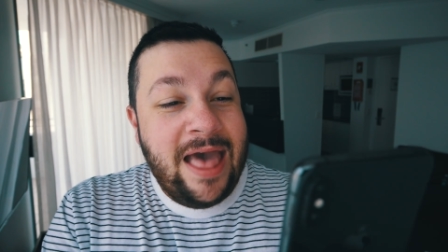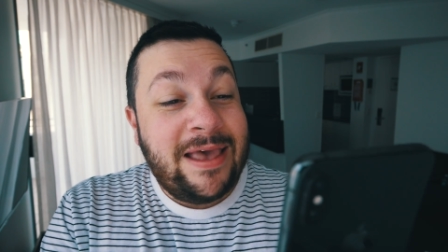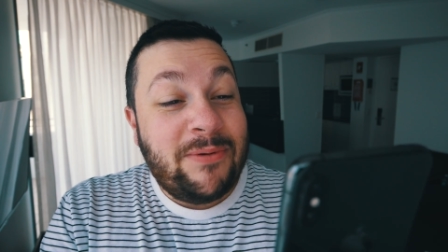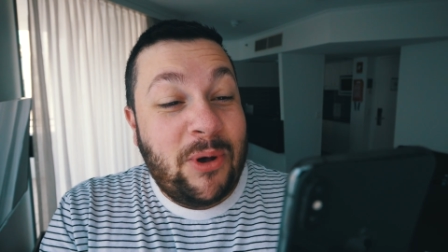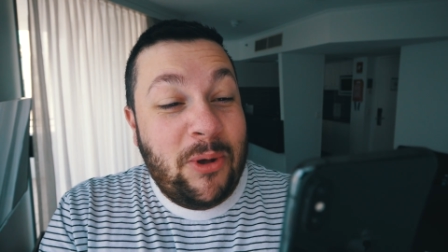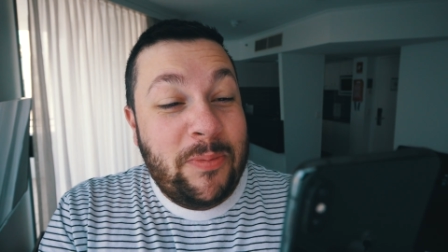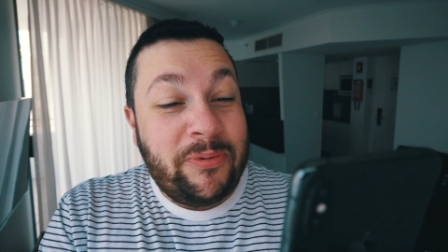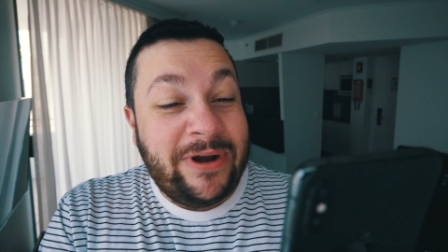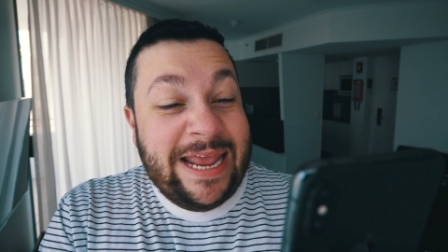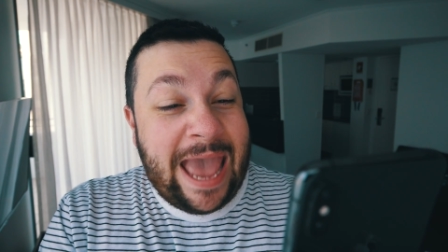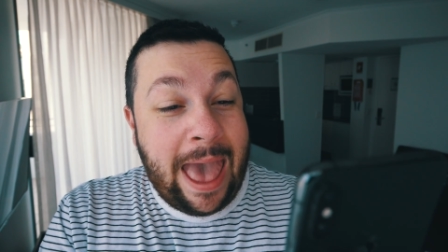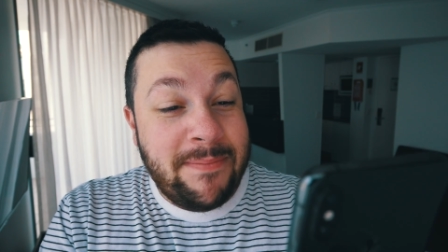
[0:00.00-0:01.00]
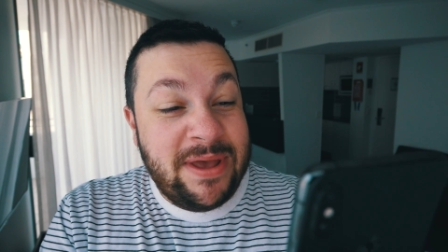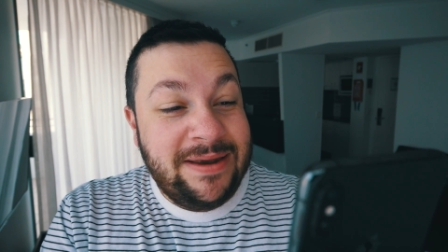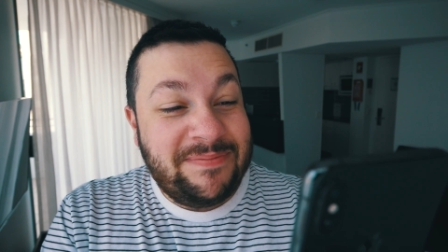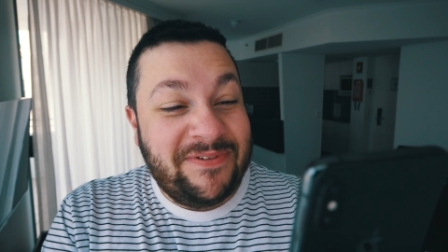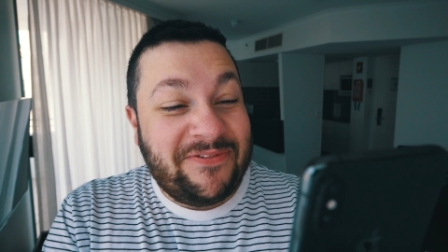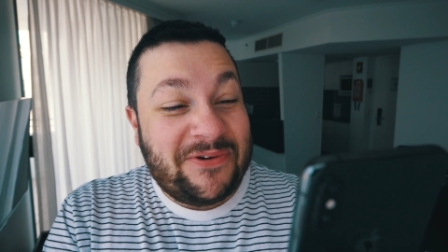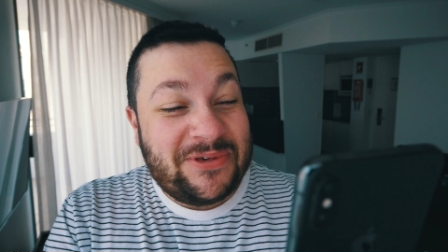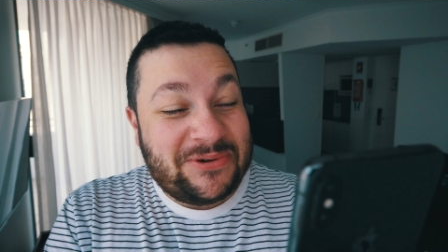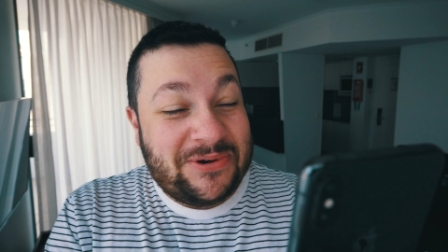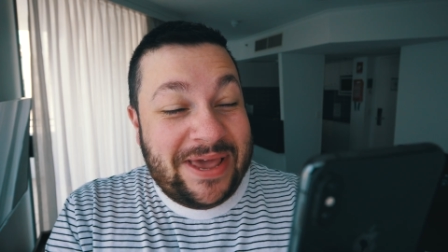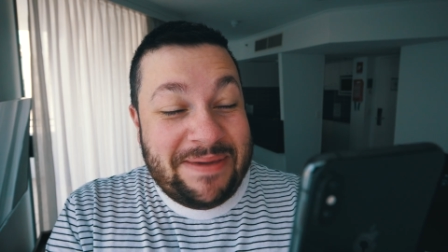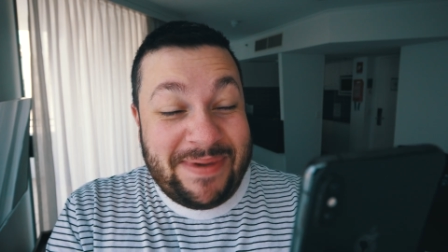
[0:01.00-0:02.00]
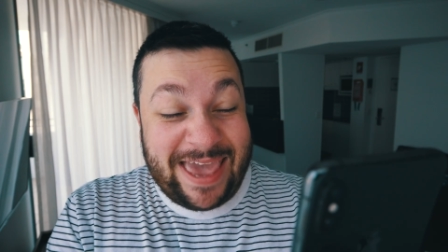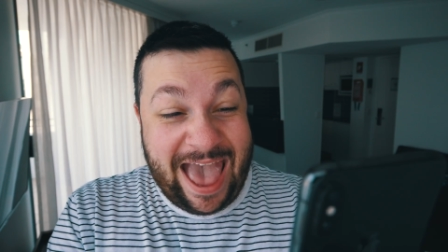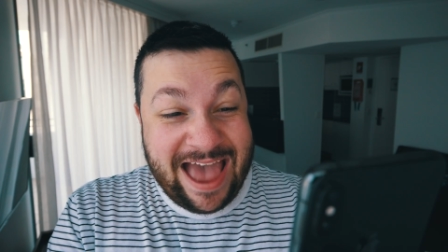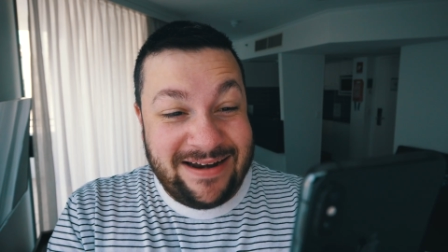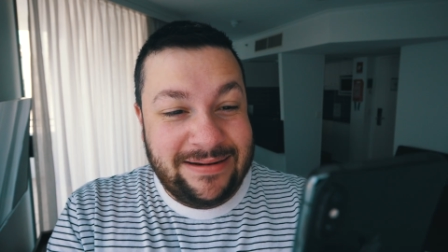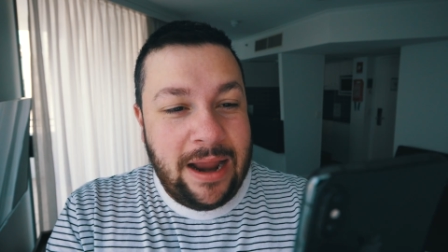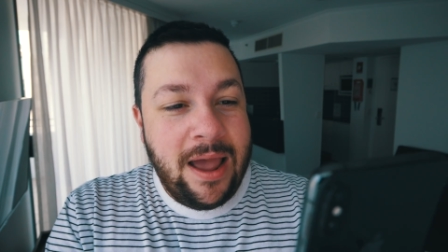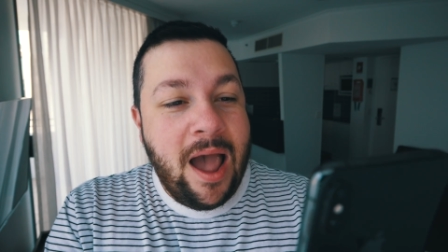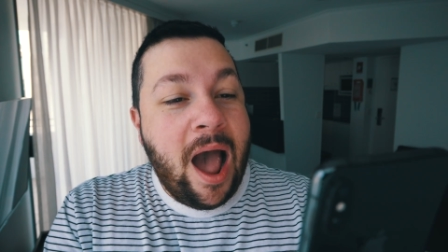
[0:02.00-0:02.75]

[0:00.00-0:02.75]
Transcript: They were all pretty hammered before the cooking began.